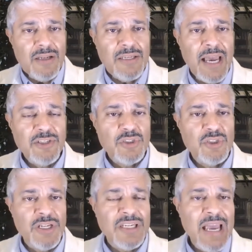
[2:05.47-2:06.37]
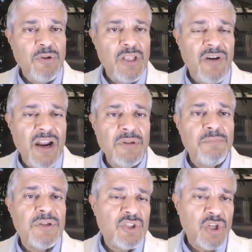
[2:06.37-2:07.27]
Dinosaurs couldn't adapt to the environment,
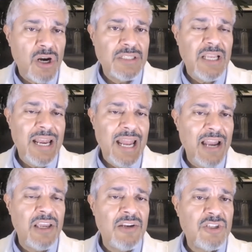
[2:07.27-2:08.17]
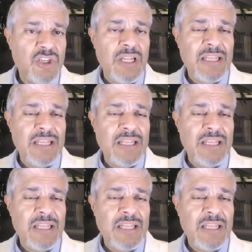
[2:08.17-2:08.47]
but sharks and alligators could.